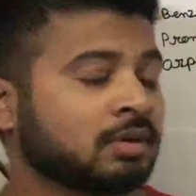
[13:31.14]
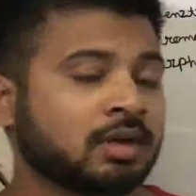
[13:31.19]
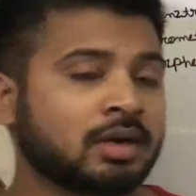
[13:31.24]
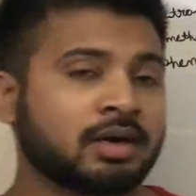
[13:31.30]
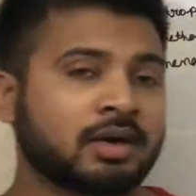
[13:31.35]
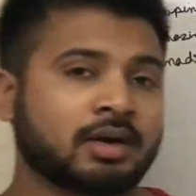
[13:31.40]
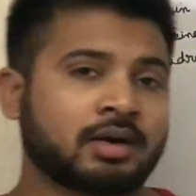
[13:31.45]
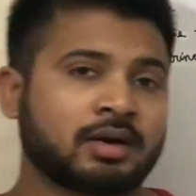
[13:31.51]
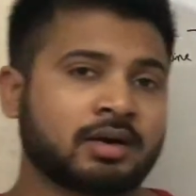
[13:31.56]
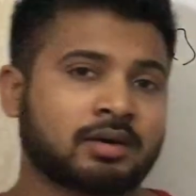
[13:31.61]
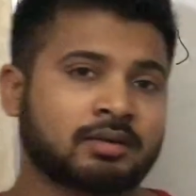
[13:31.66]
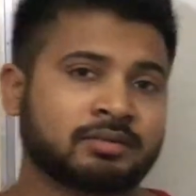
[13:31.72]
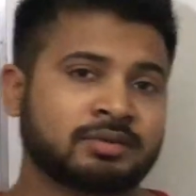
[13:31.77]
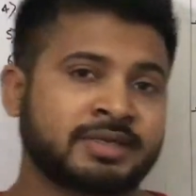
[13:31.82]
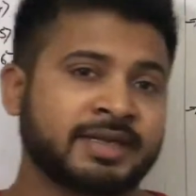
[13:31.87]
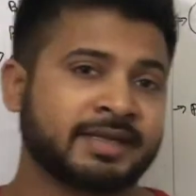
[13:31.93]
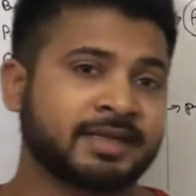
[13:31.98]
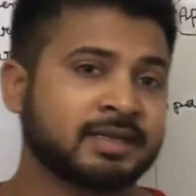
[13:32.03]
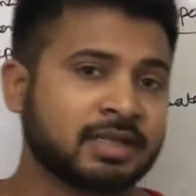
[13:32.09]
are
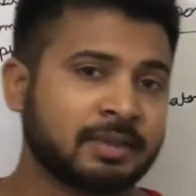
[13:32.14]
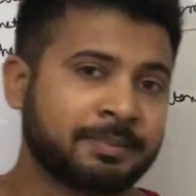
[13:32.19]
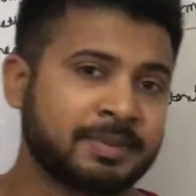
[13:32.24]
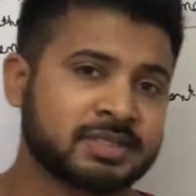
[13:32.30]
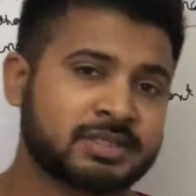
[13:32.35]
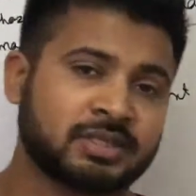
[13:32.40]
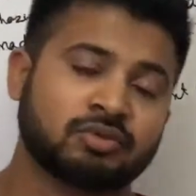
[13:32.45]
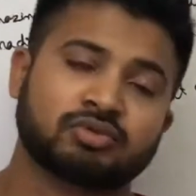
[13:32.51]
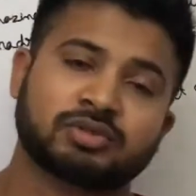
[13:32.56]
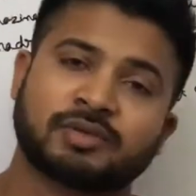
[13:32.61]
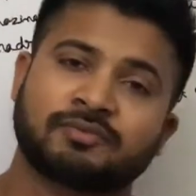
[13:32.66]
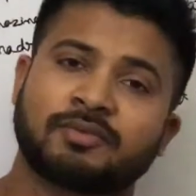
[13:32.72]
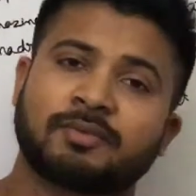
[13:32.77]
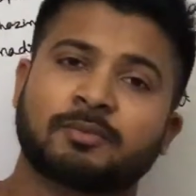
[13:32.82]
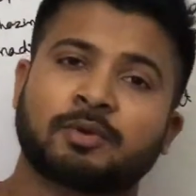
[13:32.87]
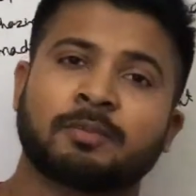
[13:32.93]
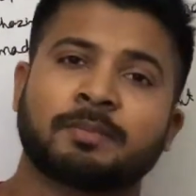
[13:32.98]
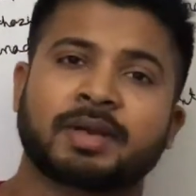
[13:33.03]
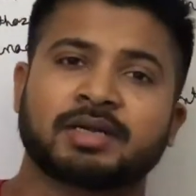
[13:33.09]
taking the patient who's
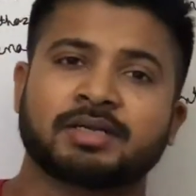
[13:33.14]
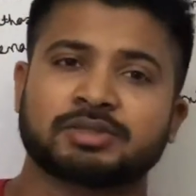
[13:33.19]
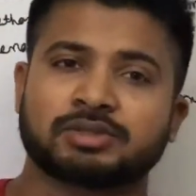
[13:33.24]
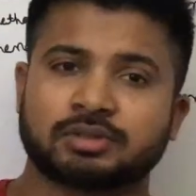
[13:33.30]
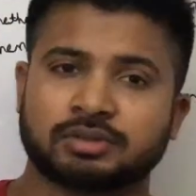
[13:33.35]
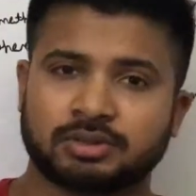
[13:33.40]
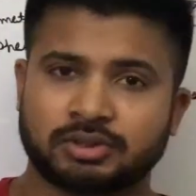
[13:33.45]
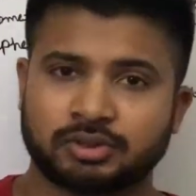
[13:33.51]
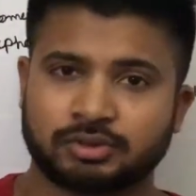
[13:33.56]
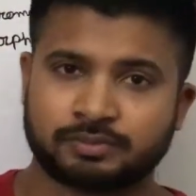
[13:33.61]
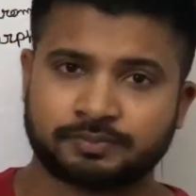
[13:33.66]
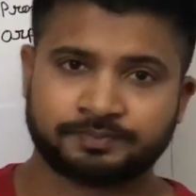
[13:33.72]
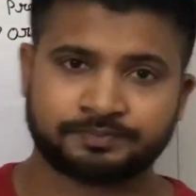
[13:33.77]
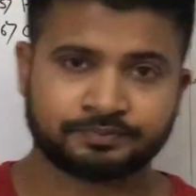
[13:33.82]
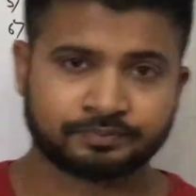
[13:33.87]
suffering from Parkinson's disease.